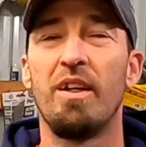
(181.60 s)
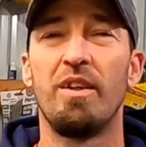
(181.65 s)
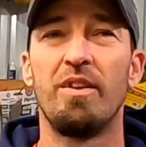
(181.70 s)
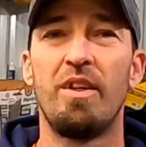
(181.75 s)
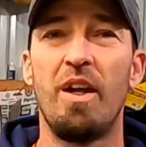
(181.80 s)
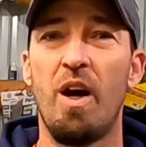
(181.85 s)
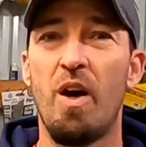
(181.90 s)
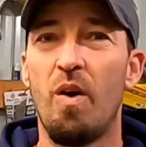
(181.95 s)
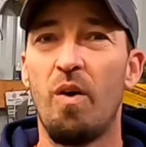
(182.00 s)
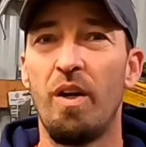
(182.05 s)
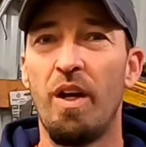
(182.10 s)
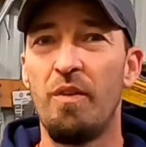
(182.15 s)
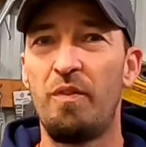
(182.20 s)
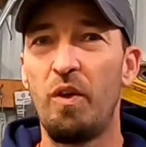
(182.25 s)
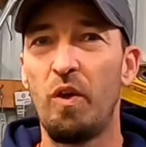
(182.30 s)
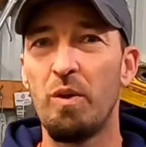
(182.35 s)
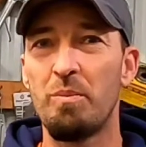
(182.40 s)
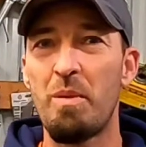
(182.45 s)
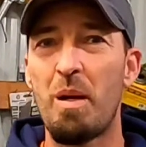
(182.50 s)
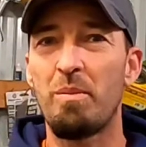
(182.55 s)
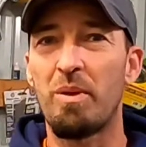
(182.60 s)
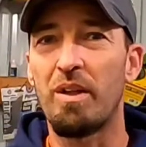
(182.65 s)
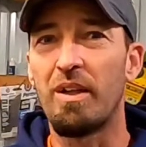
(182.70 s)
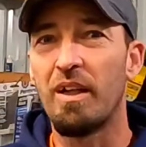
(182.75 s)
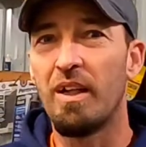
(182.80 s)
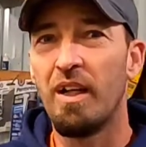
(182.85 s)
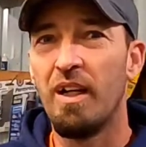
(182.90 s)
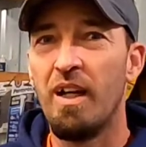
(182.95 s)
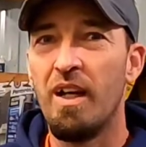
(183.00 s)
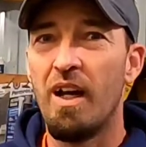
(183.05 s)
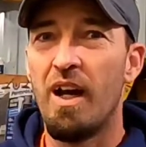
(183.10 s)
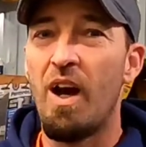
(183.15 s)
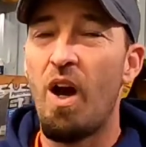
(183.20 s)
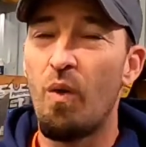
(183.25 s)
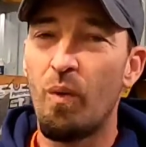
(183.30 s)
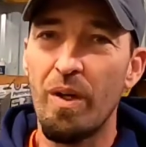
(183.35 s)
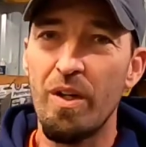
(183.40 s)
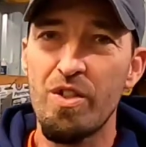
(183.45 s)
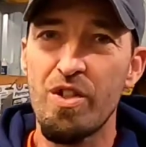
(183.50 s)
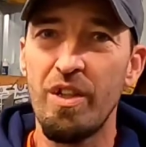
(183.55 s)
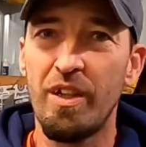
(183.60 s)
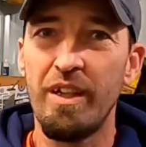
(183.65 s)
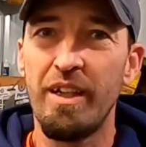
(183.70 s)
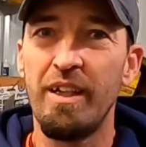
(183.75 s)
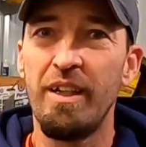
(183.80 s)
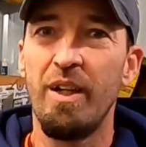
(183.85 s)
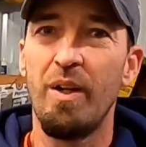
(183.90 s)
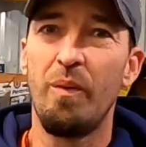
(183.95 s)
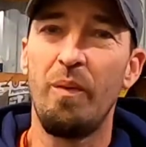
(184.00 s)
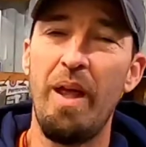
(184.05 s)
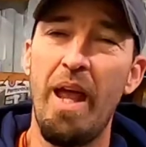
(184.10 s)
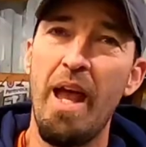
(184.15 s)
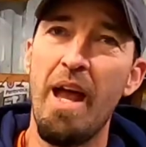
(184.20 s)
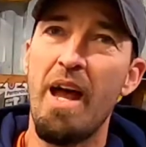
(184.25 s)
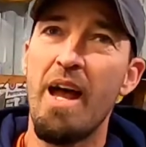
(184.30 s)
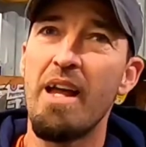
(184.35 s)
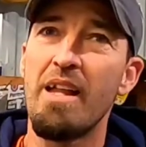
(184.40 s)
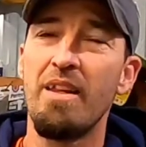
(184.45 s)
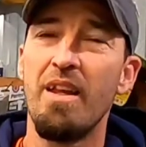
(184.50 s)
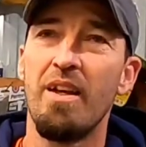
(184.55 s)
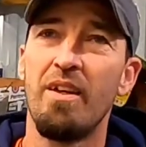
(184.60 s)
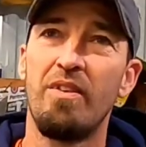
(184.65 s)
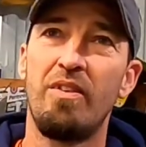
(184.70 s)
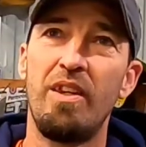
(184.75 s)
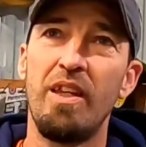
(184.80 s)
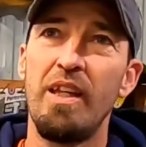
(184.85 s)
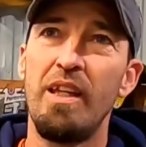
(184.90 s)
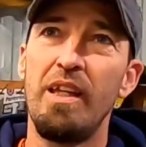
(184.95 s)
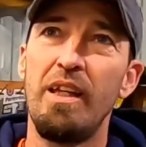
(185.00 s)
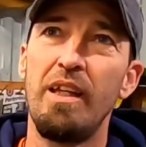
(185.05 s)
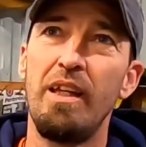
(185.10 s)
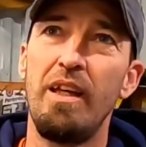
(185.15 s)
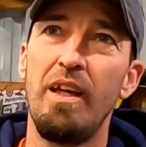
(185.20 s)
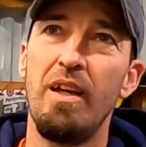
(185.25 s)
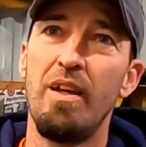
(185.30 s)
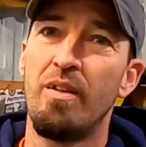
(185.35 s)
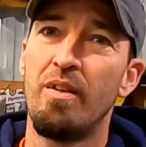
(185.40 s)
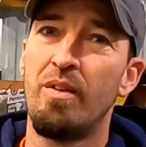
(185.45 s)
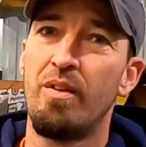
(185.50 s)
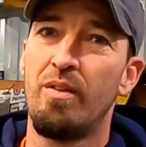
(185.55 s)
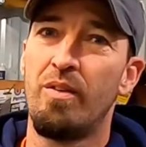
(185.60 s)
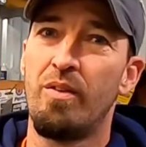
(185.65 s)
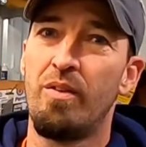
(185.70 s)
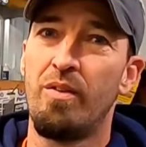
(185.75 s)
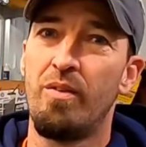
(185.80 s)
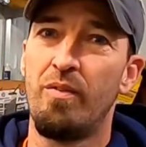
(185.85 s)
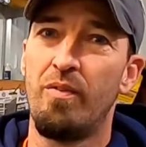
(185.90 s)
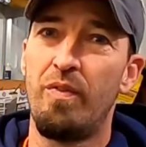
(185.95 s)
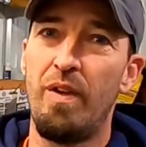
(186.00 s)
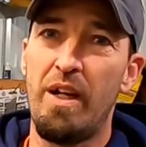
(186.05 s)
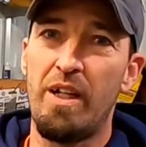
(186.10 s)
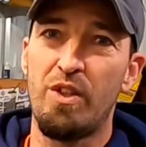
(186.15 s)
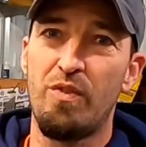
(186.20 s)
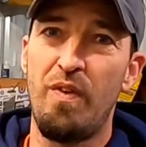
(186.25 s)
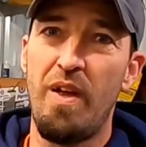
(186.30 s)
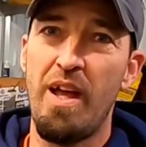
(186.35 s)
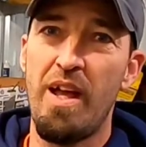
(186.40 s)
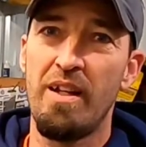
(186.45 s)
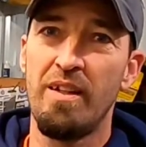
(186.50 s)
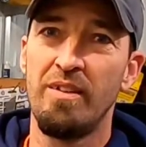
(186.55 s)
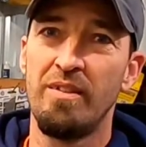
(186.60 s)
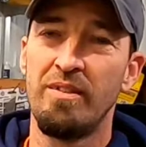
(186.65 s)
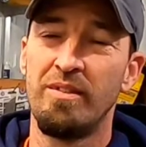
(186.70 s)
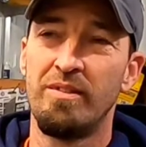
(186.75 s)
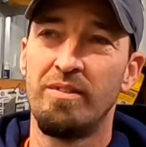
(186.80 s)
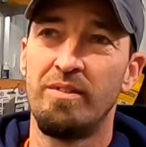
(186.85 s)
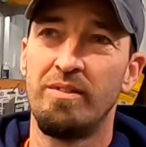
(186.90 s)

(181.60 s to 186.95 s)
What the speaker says: Now, if you remember, originally we had the flex fan.